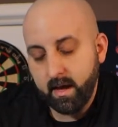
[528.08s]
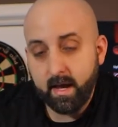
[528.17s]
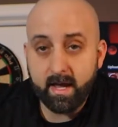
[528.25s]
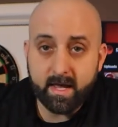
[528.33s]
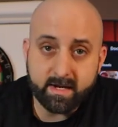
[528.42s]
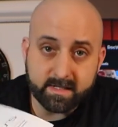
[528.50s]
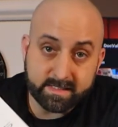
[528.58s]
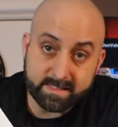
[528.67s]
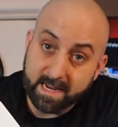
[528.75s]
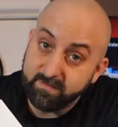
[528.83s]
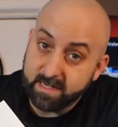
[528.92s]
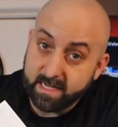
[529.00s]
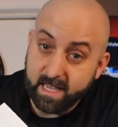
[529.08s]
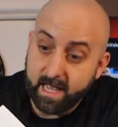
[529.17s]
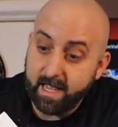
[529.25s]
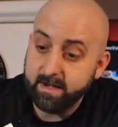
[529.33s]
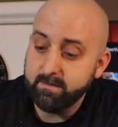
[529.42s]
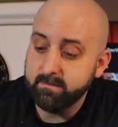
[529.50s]
and a safety
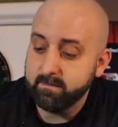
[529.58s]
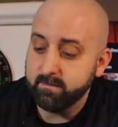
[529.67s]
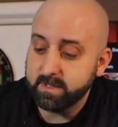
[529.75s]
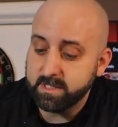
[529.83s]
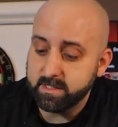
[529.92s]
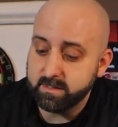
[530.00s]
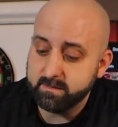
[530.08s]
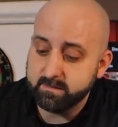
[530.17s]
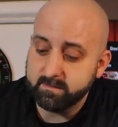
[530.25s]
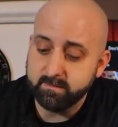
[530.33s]
guide, which is